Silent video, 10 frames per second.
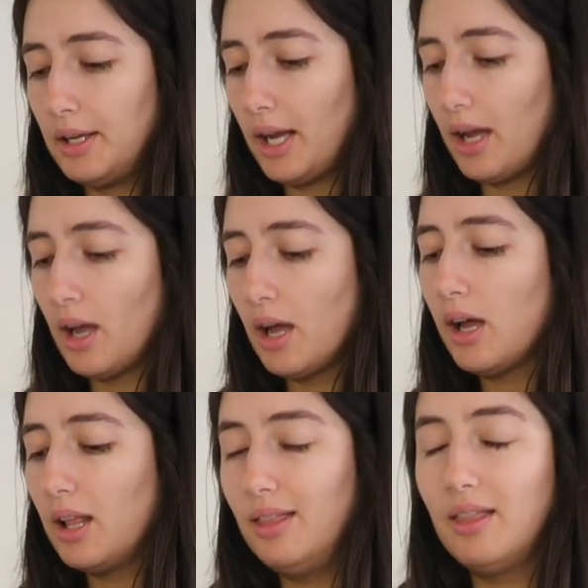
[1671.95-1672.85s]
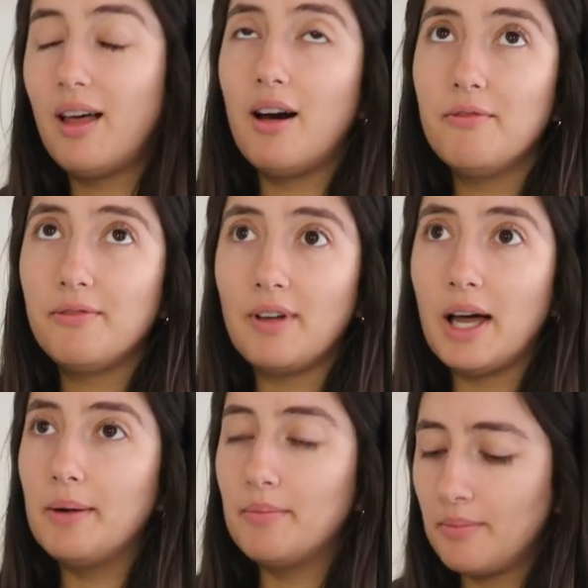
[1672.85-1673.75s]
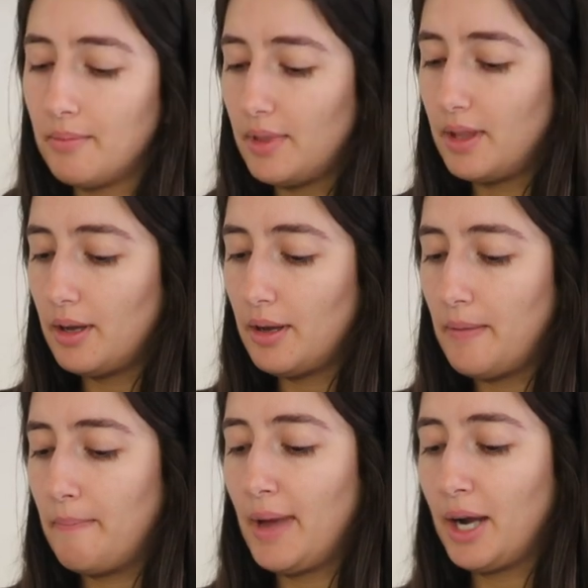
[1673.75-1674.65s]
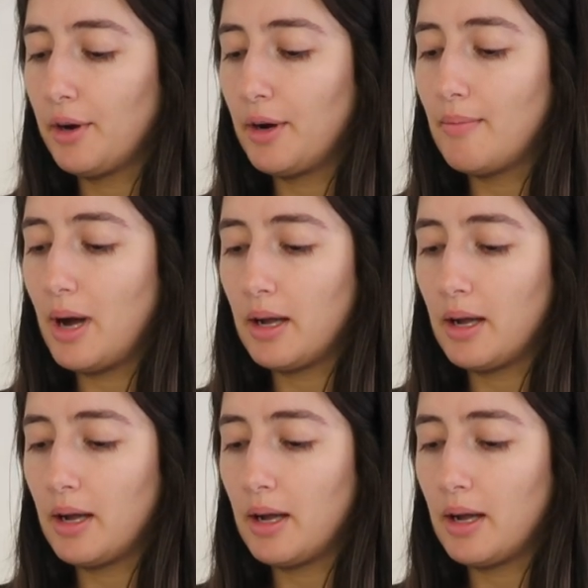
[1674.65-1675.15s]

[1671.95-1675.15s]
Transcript: yeah love um the macro